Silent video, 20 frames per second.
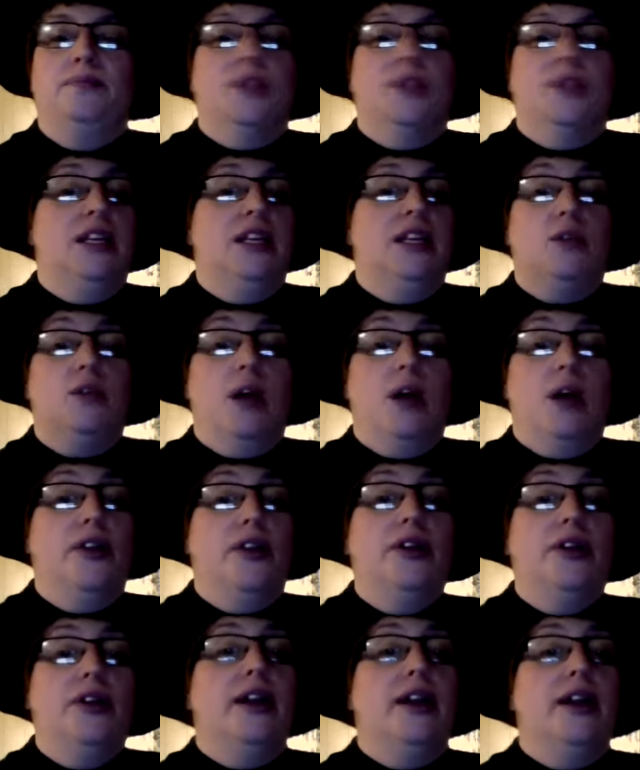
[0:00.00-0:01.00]
And he did well
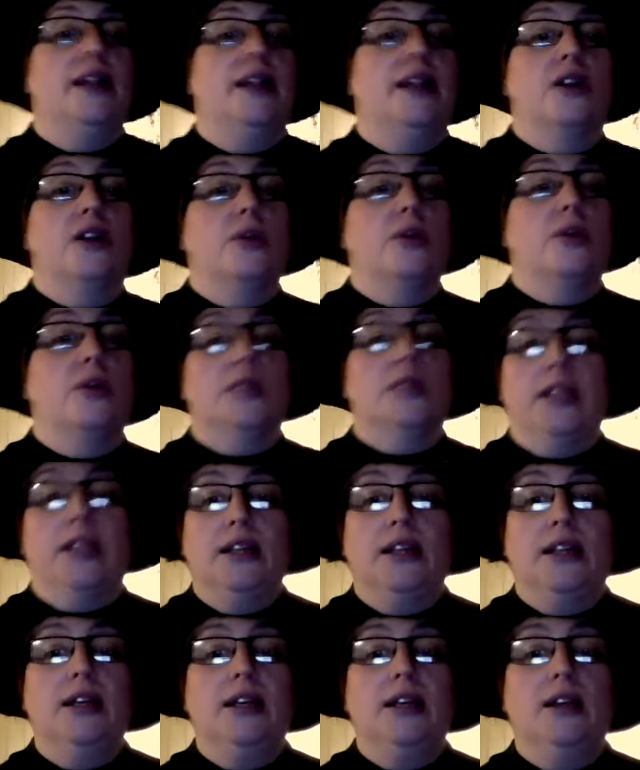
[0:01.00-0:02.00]
there, and his heart was
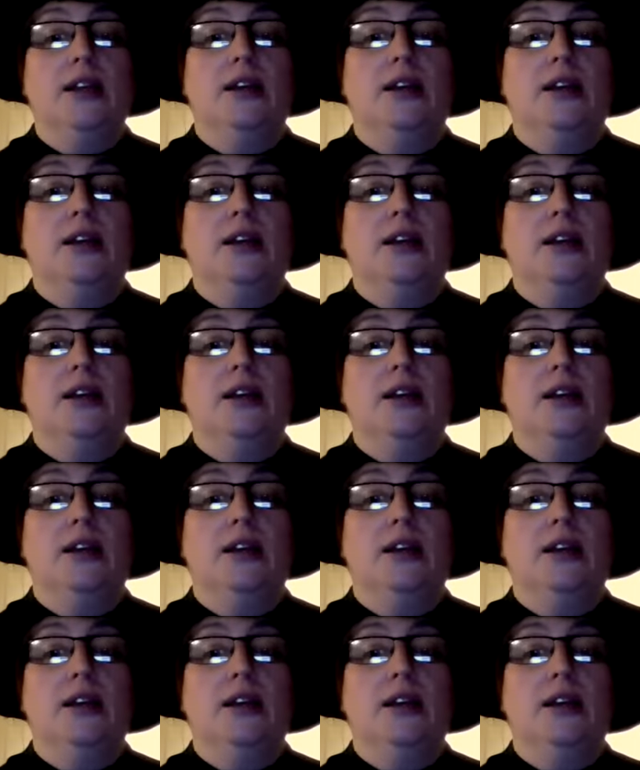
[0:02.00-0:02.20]
healing